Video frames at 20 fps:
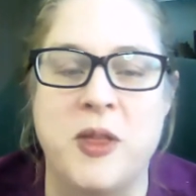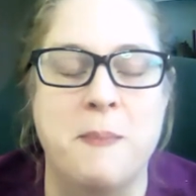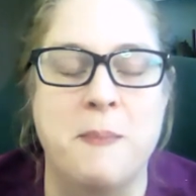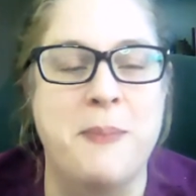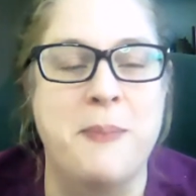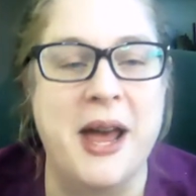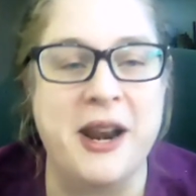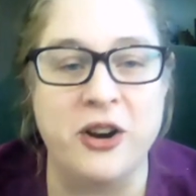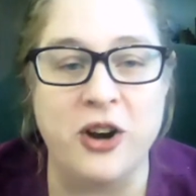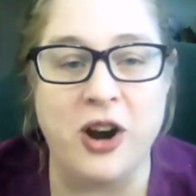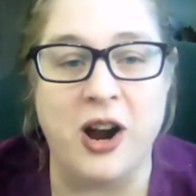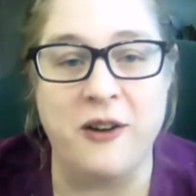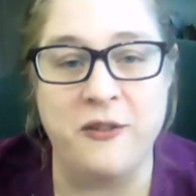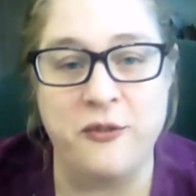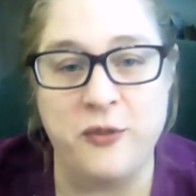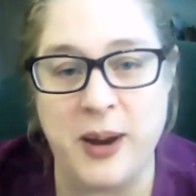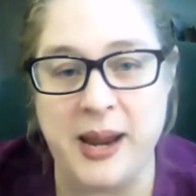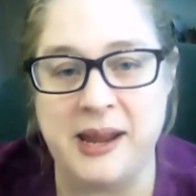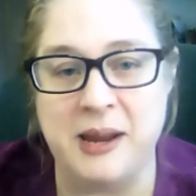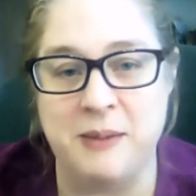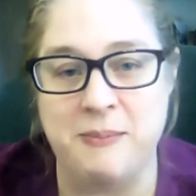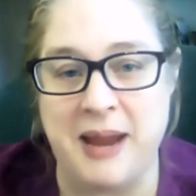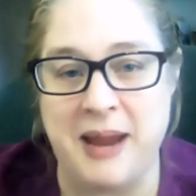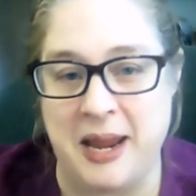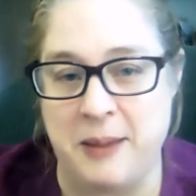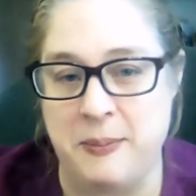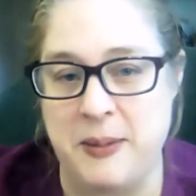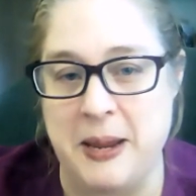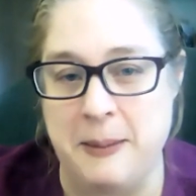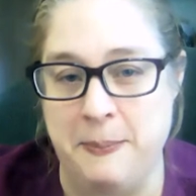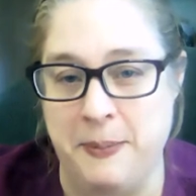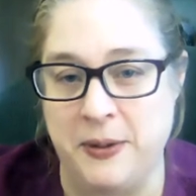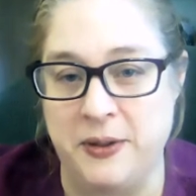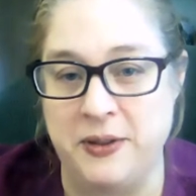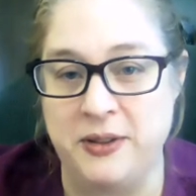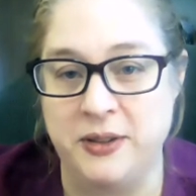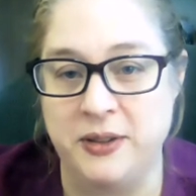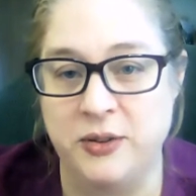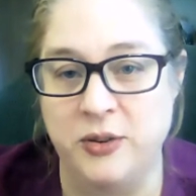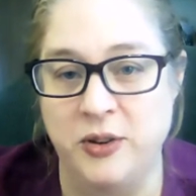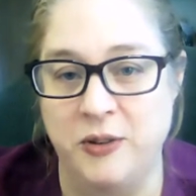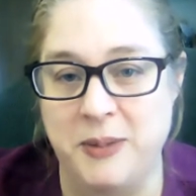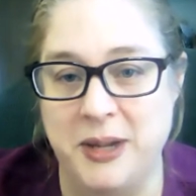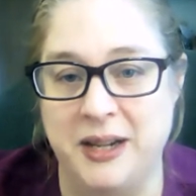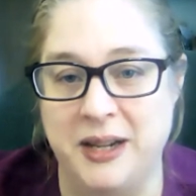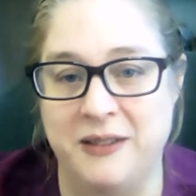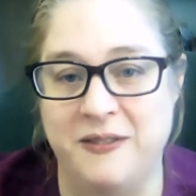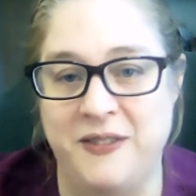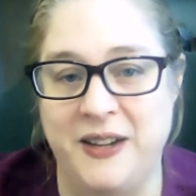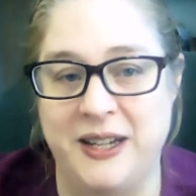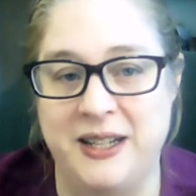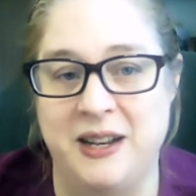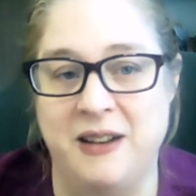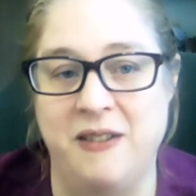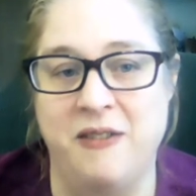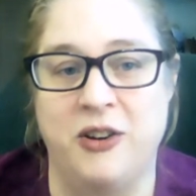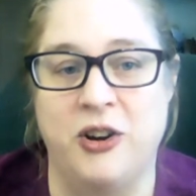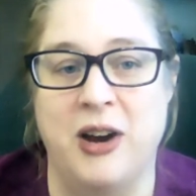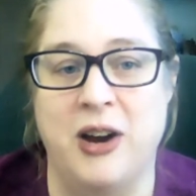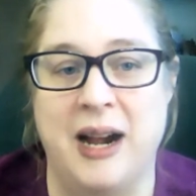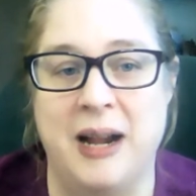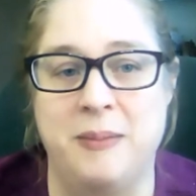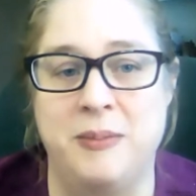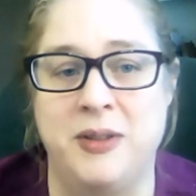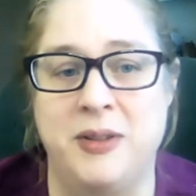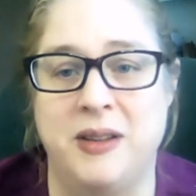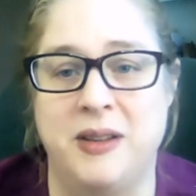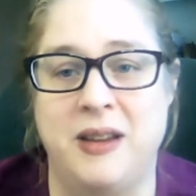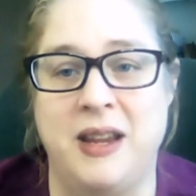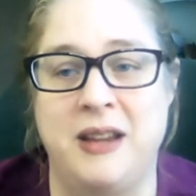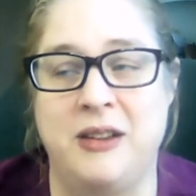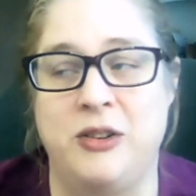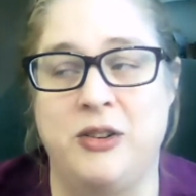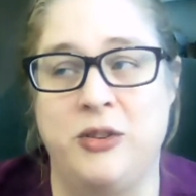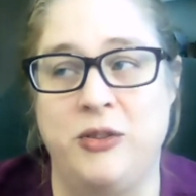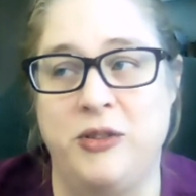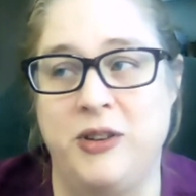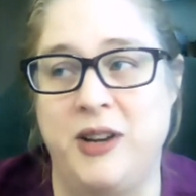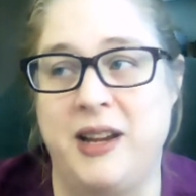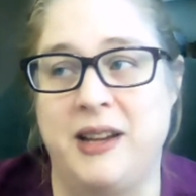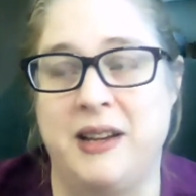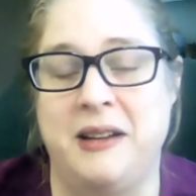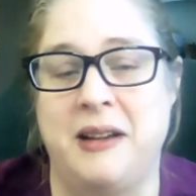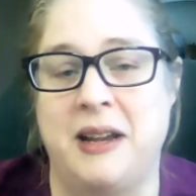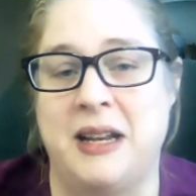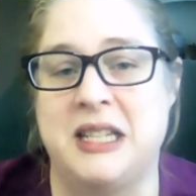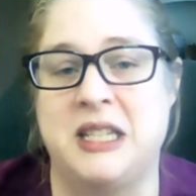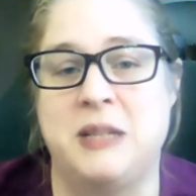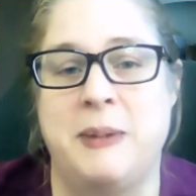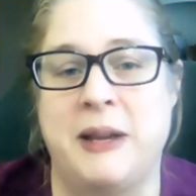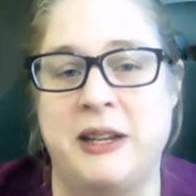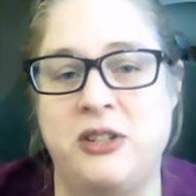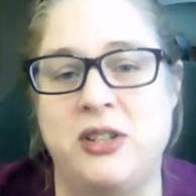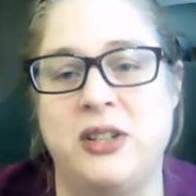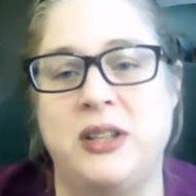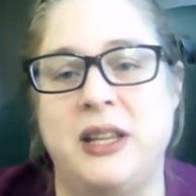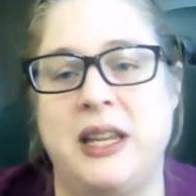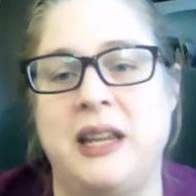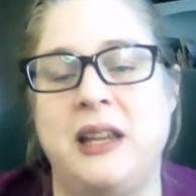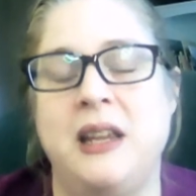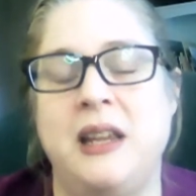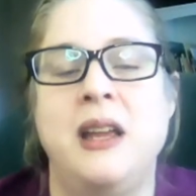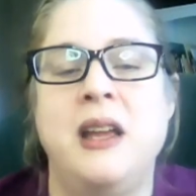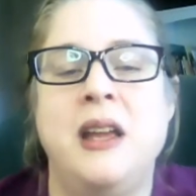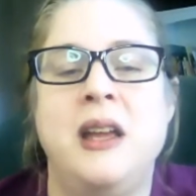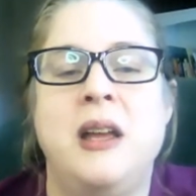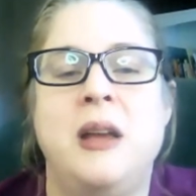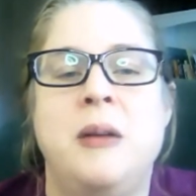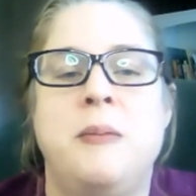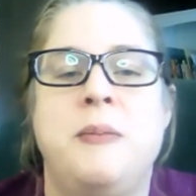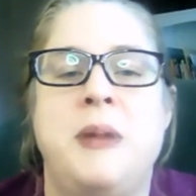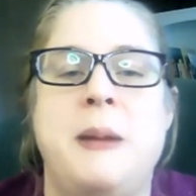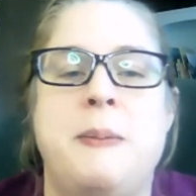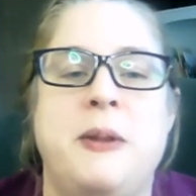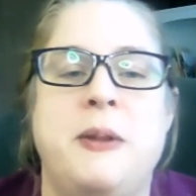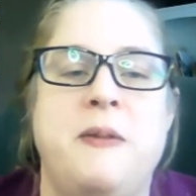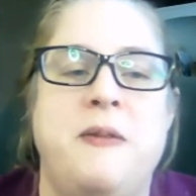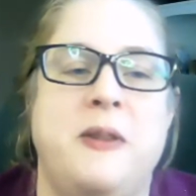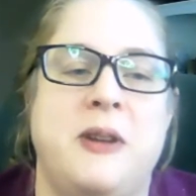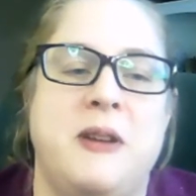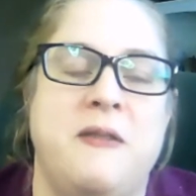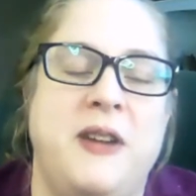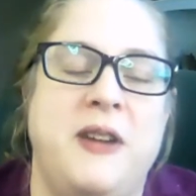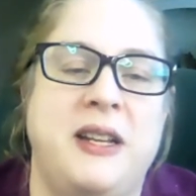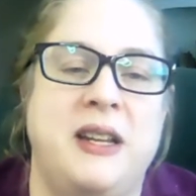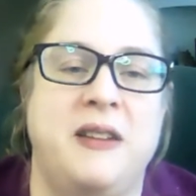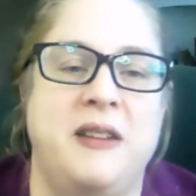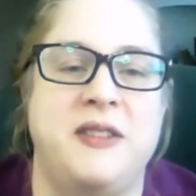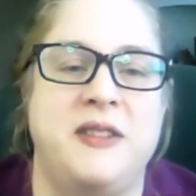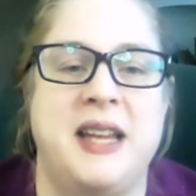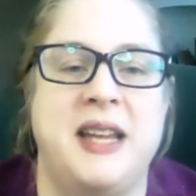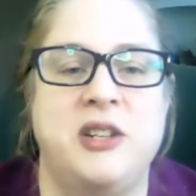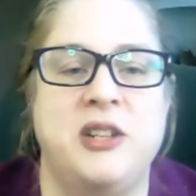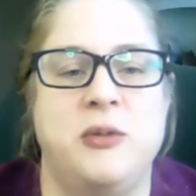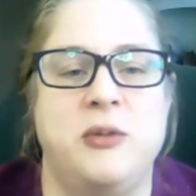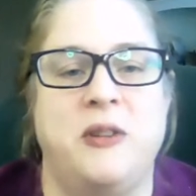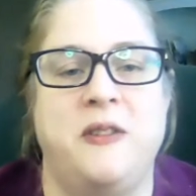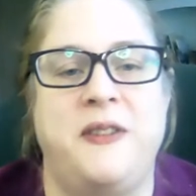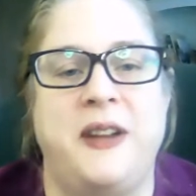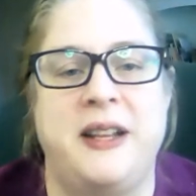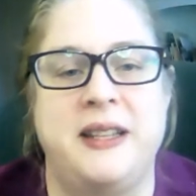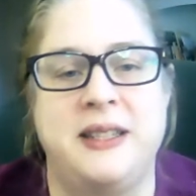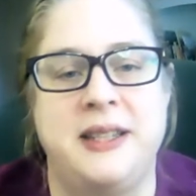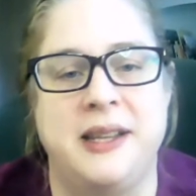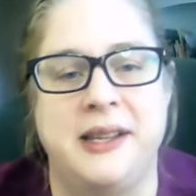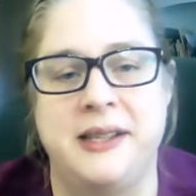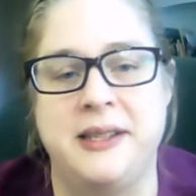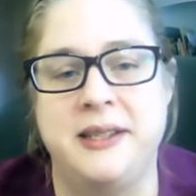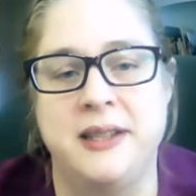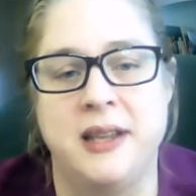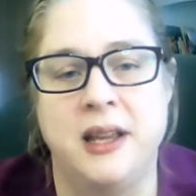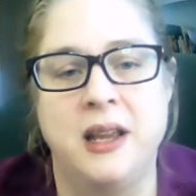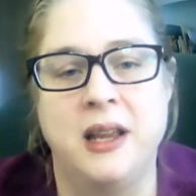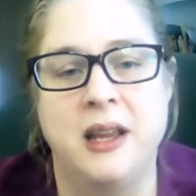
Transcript: better off we can make people who have been convicted of crimes, including and especially people convicted of sexual offenses,